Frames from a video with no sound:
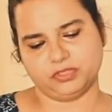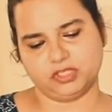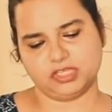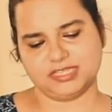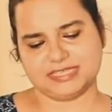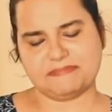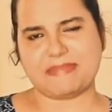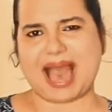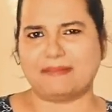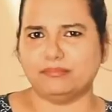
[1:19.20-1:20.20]
you can say
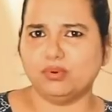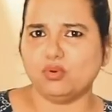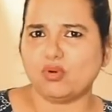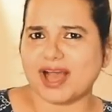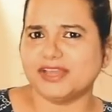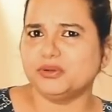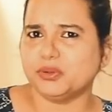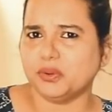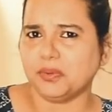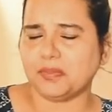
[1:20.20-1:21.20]
bamboo. I don't
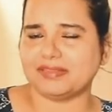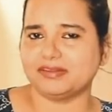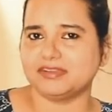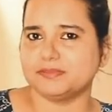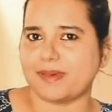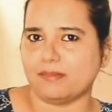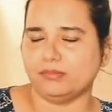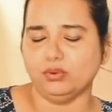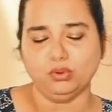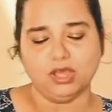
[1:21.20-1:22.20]
know whether it's
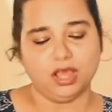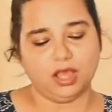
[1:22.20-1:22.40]
bamboo.